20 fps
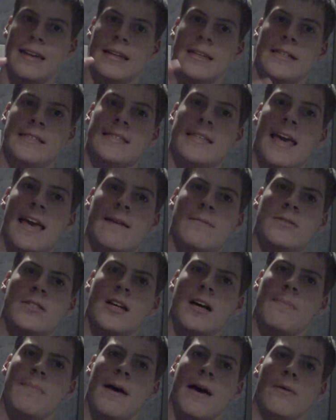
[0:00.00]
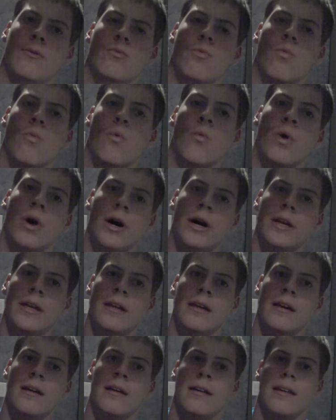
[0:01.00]
This GameStop had
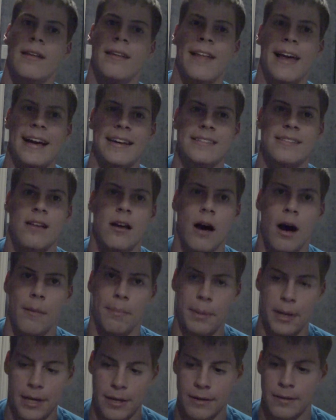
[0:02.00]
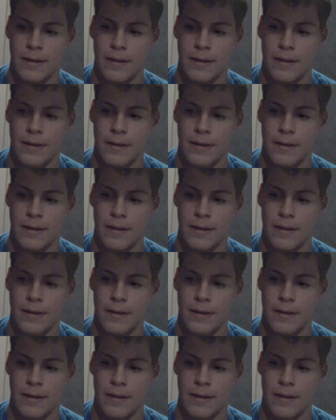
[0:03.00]
one last copy,